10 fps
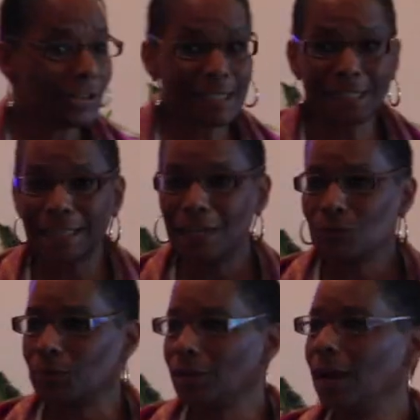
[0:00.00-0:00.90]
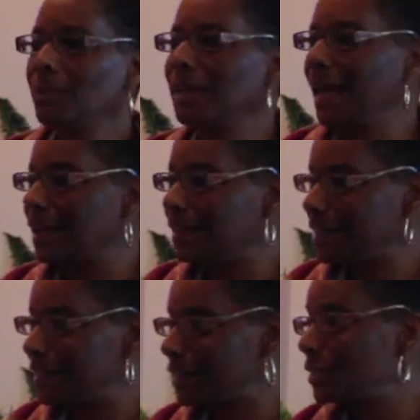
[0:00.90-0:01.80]
these things were coming out of
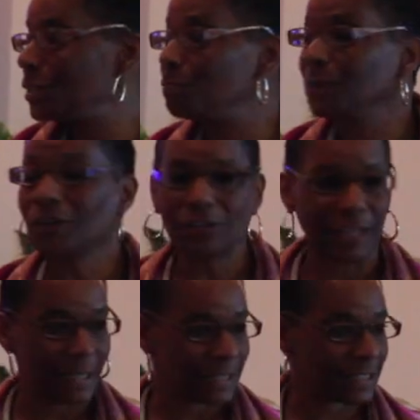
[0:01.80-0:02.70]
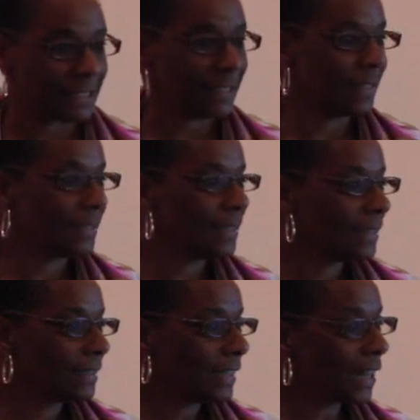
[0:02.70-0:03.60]
this experience.
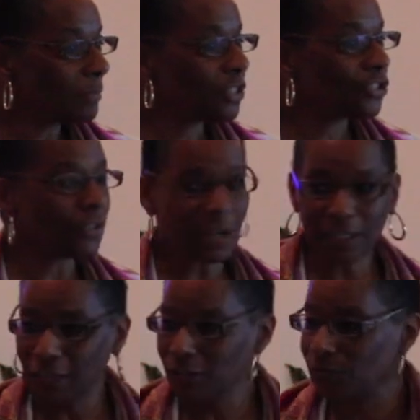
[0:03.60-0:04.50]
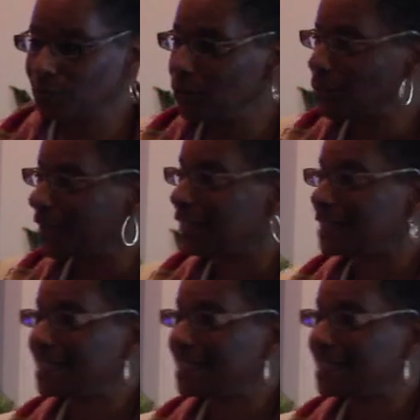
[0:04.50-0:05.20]
And I'm struggling through, and it